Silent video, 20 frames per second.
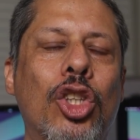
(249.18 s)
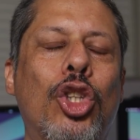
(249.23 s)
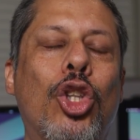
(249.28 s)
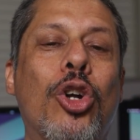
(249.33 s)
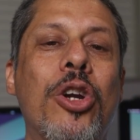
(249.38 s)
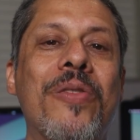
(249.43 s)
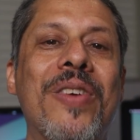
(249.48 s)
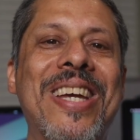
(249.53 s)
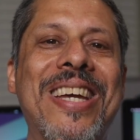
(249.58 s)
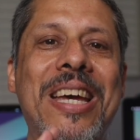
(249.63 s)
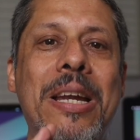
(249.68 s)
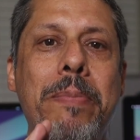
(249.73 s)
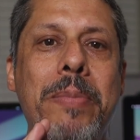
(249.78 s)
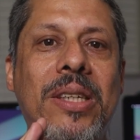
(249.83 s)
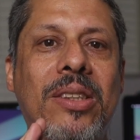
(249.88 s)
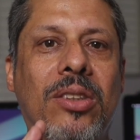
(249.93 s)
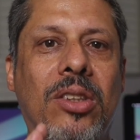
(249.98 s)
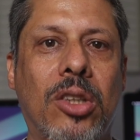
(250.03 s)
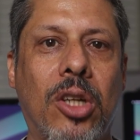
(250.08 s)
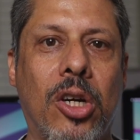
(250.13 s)
Don't even get
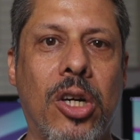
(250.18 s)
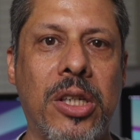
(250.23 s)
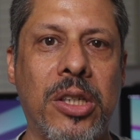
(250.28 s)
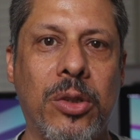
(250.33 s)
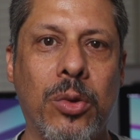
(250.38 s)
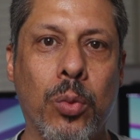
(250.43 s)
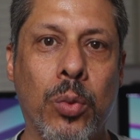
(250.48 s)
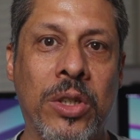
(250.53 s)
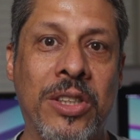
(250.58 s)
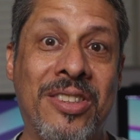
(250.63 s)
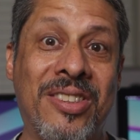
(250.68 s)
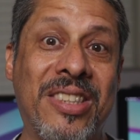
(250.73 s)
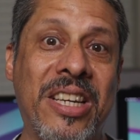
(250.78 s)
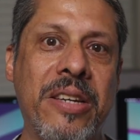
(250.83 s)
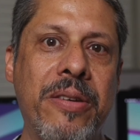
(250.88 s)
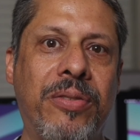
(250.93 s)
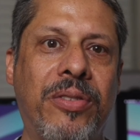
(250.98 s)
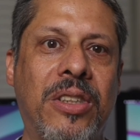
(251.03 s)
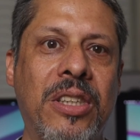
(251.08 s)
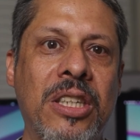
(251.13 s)
me started with
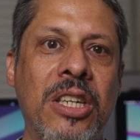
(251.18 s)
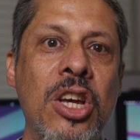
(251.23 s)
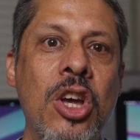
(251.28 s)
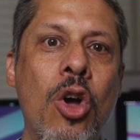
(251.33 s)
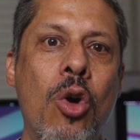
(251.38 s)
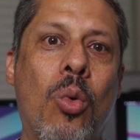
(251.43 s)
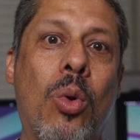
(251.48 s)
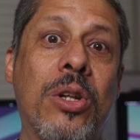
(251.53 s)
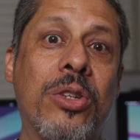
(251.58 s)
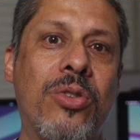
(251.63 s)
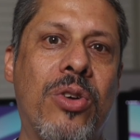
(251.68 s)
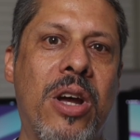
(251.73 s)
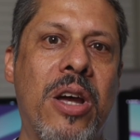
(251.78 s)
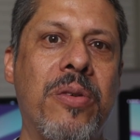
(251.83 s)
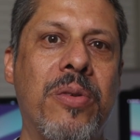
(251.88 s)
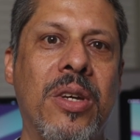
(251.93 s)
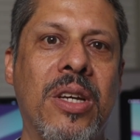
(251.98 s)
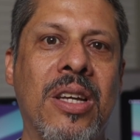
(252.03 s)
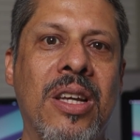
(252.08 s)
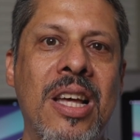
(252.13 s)
safety while
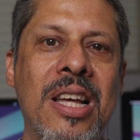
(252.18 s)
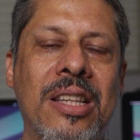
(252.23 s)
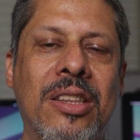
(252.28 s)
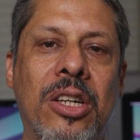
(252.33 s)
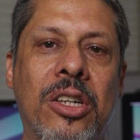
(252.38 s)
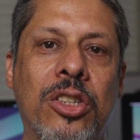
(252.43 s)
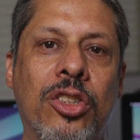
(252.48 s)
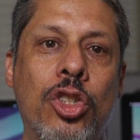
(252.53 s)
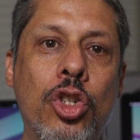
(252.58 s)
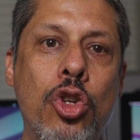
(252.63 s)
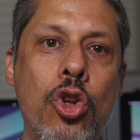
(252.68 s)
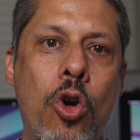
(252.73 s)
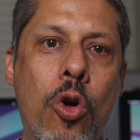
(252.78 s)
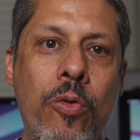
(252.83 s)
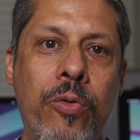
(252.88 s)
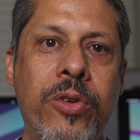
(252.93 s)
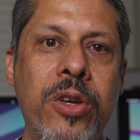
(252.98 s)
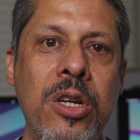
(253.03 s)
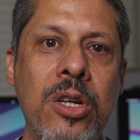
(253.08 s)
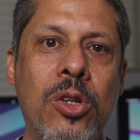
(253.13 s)
driving. There is no
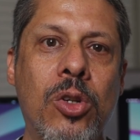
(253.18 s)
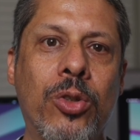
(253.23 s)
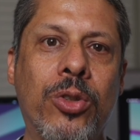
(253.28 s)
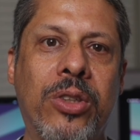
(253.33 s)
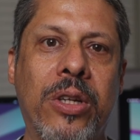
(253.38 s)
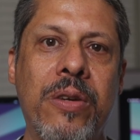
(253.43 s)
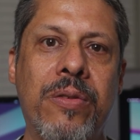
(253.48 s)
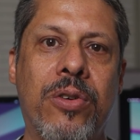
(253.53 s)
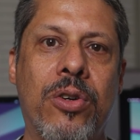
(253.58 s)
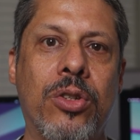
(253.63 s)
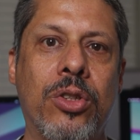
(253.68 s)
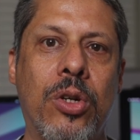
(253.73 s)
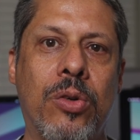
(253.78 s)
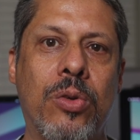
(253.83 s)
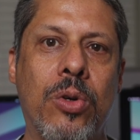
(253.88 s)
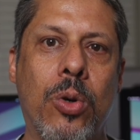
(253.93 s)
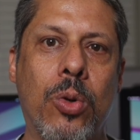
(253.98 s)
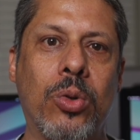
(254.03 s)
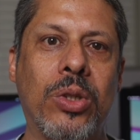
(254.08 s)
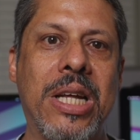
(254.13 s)
vehicle safer on the
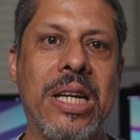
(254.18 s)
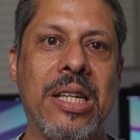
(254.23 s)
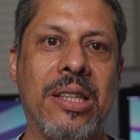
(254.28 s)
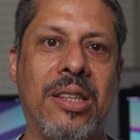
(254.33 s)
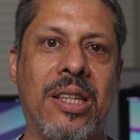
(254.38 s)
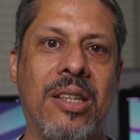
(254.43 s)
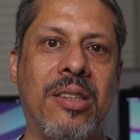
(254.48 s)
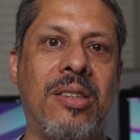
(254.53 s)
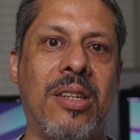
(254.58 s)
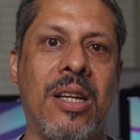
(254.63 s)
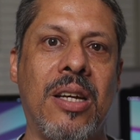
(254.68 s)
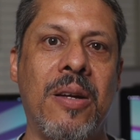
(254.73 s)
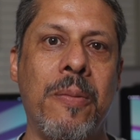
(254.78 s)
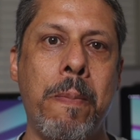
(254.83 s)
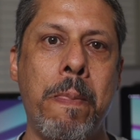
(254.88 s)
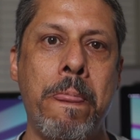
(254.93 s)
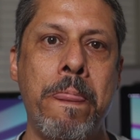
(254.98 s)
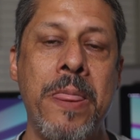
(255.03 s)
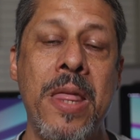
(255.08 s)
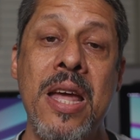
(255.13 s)
road than a Tesla.
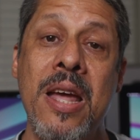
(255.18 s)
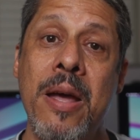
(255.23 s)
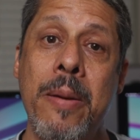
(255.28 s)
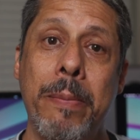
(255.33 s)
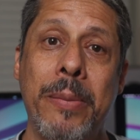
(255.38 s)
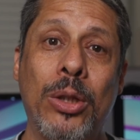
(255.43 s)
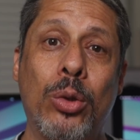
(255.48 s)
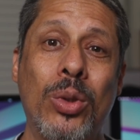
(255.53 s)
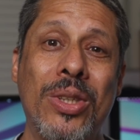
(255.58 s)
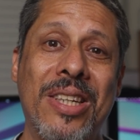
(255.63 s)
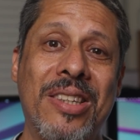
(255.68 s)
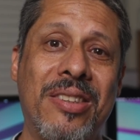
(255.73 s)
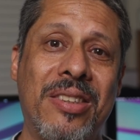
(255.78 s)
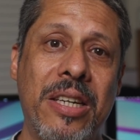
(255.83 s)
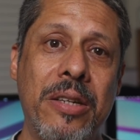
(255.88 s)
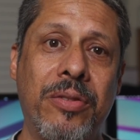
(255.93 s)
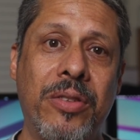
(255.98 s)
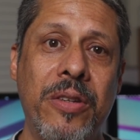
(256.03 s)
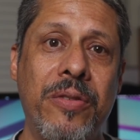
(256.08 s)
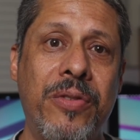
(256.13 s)
Between the
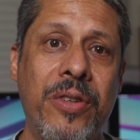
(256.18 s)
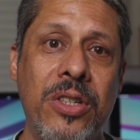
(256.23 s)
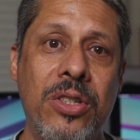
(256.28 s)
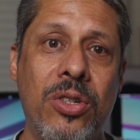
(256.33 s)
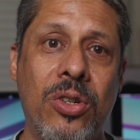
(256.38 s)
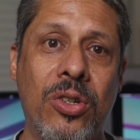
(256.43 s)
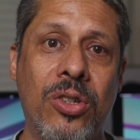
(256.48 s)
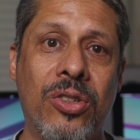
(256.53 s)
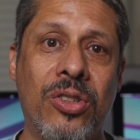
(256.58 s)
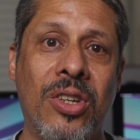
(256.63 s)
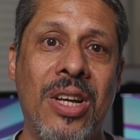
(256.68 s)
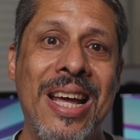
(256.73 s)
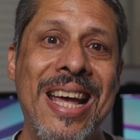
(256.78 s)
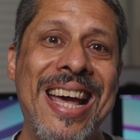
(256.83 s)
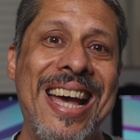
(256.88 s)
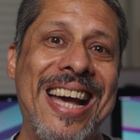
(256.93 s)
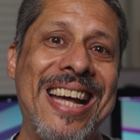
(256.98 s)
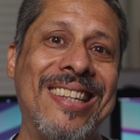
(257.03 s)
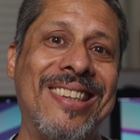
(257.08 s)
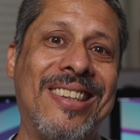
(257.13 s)
safety features
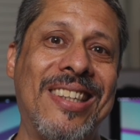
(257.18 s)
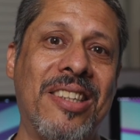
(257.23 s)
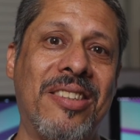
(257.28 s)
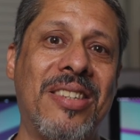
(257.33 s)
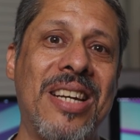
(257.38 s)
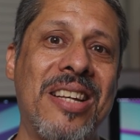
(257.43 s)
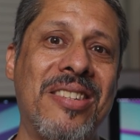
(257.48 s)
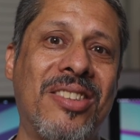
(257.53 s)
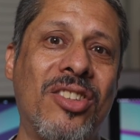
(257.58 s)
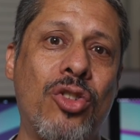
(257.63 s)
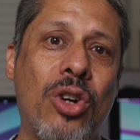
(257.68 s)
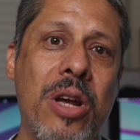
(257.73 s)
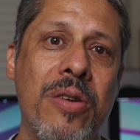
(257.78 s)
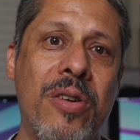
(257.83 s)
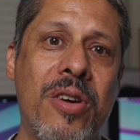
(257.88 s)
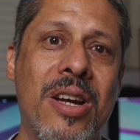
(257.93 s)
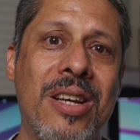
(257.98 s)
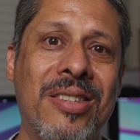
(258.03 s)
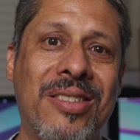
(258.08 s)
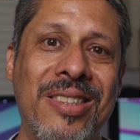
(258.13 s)
and Tesla's
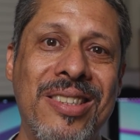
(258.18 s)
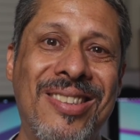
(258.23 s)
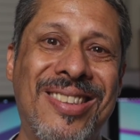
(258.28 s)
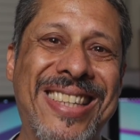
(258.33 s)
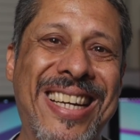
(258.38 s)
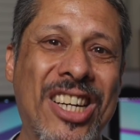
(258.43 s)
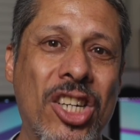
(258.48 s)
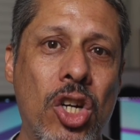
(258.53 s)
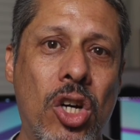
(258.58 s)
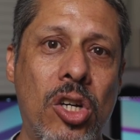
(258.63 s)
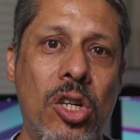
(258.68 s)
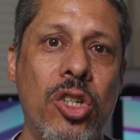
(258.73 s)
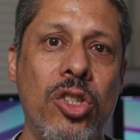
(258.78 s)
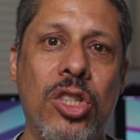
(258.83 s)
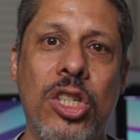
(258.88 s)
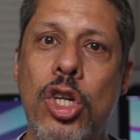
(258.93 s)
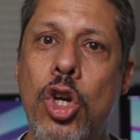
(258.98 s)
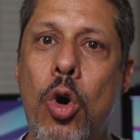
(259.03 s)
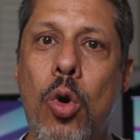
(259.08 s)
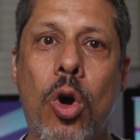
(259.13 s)
driver assist
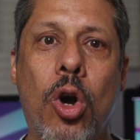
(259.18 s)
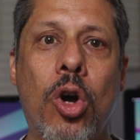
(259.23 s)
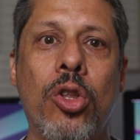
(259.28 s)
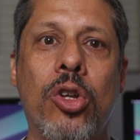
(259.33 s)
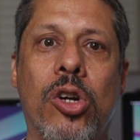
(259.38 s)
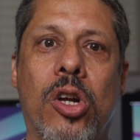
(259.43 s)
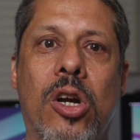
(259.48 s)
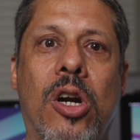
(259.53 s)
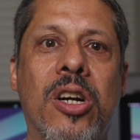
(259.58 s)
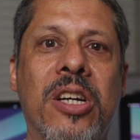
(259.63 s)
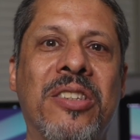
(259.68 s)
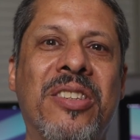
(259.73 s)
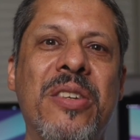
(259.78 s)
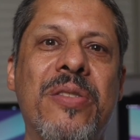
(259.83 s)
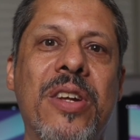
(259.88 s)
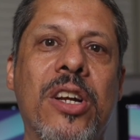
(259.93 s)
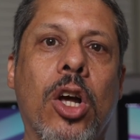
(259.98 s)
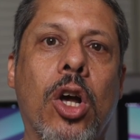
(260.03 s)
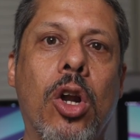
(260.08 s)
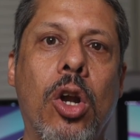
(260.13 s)
technology, no other car is
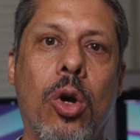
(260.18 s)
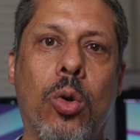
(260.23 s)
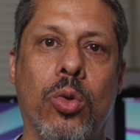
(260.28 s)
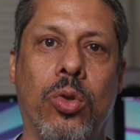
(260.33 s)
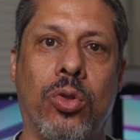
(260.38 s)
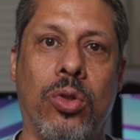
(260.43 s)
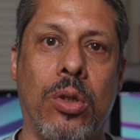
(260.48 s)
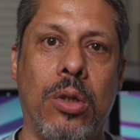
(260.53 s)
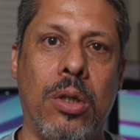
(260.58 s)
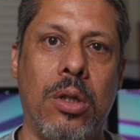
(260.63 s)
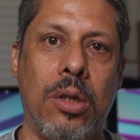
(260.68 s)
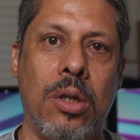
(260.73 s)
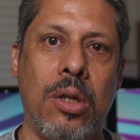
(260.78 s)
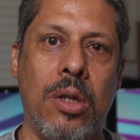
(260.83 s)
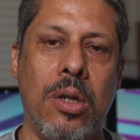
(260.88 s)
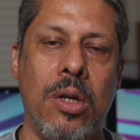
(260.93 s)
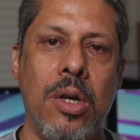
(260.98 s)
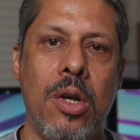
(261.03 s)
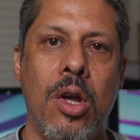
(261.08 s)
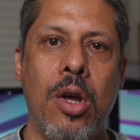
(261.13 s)
even close.
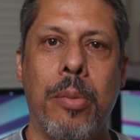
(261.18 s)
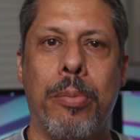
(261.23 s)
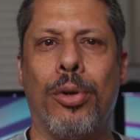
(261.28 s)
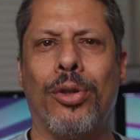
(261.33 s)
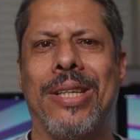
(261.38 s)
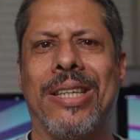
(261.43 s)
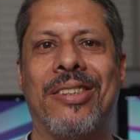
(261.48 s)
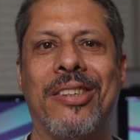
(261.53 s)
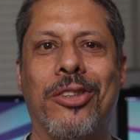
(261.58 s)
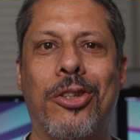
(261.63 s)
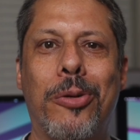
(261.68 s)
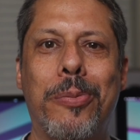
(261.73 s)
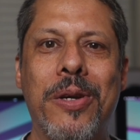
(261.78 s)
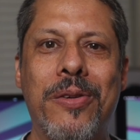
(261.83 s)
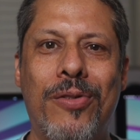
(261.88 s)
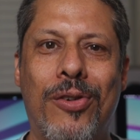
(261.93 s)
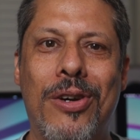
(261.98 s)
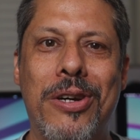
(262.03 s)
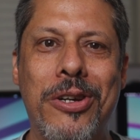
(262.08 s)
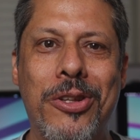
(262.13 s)
But that's a topic
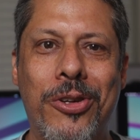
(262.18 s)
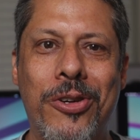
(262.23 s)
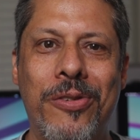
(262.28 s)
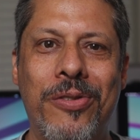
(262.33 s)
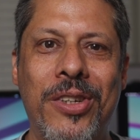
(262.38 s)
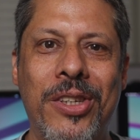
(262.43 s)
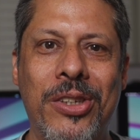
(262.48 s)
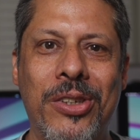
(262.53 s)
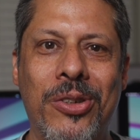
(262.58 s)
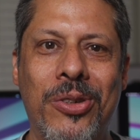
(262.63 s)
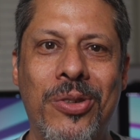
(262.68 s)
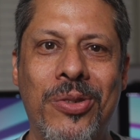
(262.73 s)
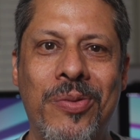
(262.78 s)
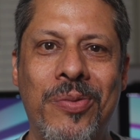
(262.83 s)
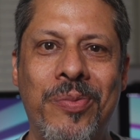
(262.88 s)
for another video.